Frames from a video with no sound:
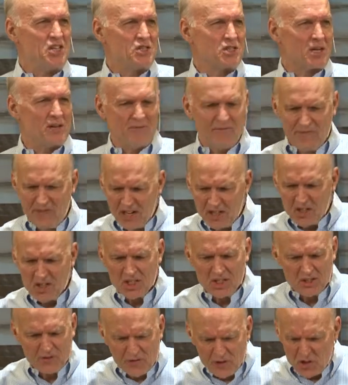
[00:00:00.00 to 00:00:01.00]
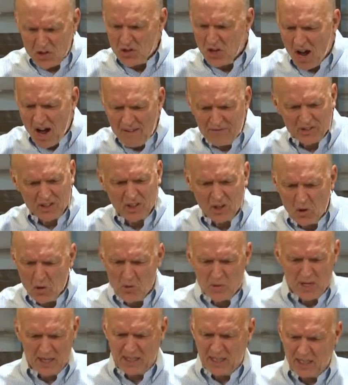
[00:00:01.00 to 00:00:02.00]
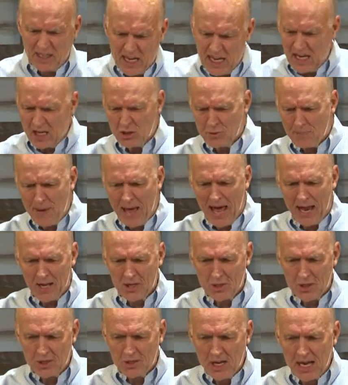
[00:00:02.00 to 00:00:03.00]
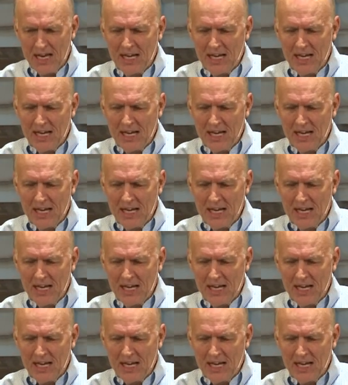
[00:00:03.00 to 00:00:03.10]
convictions for soft clothing and king's palaces.